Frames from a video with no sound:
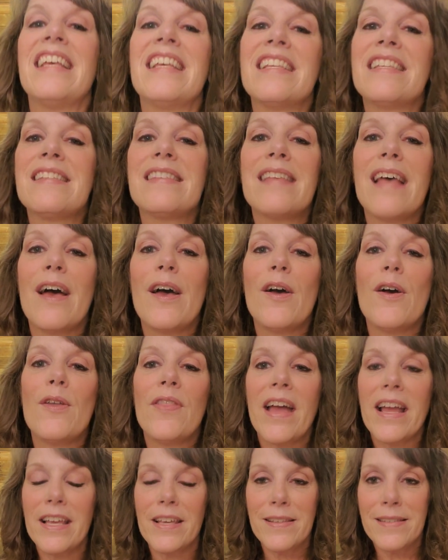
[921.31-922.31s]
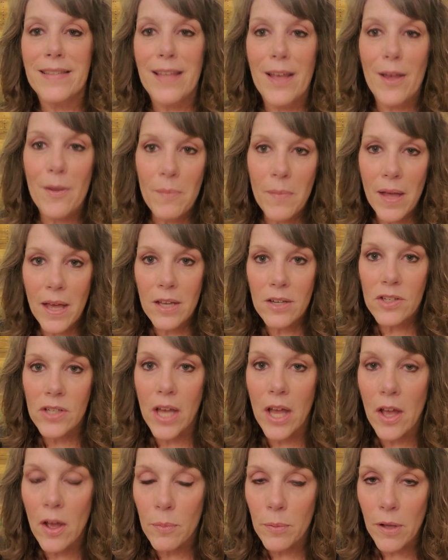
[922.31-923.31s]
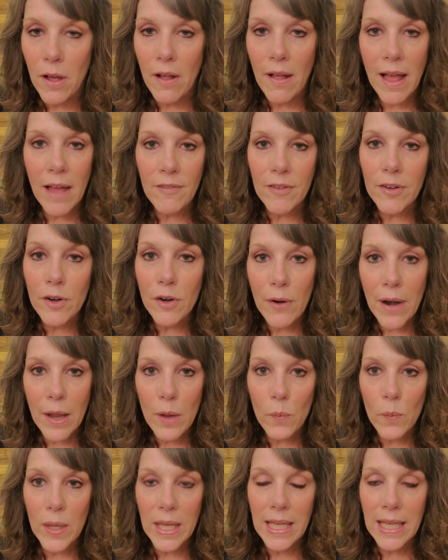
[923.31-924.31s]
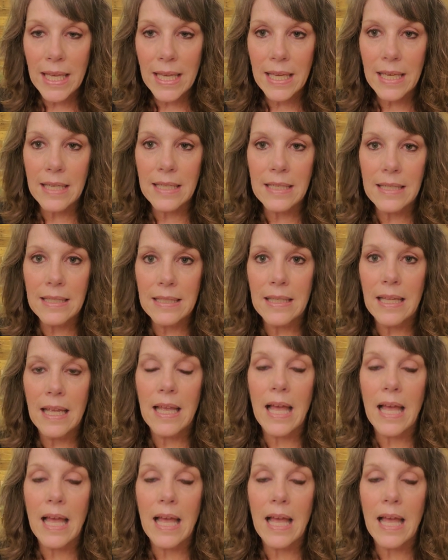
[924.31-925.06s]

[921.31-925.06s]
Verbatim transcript: So thank you so much. I hope y'all have a great weekend.